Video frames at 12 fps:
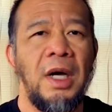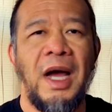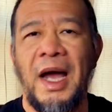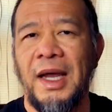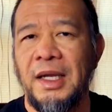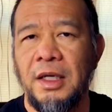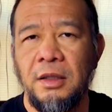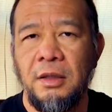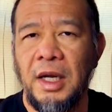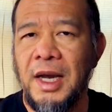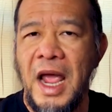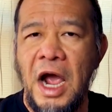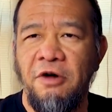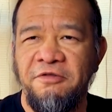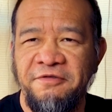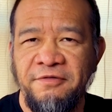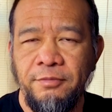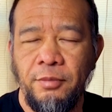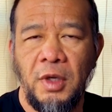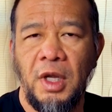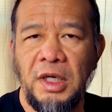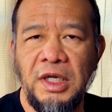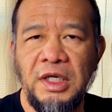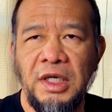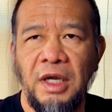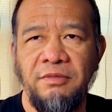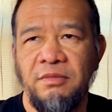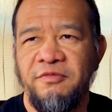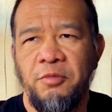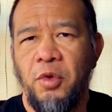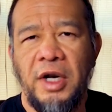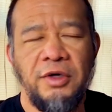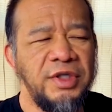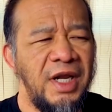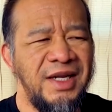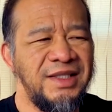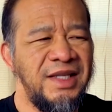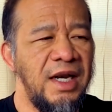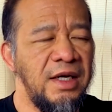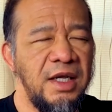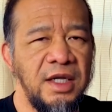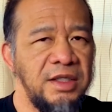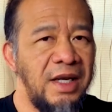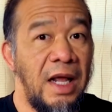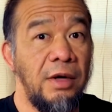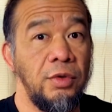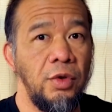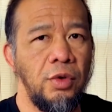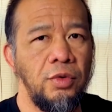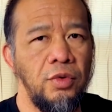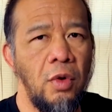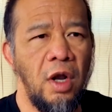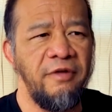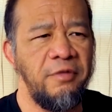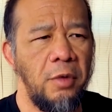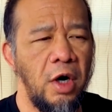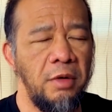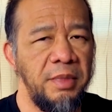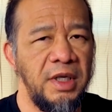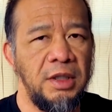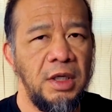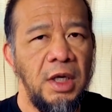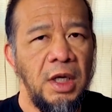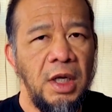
Hyan, and Half, and he, from what I understand, he has 10 kids, and I don't know who all of them are, but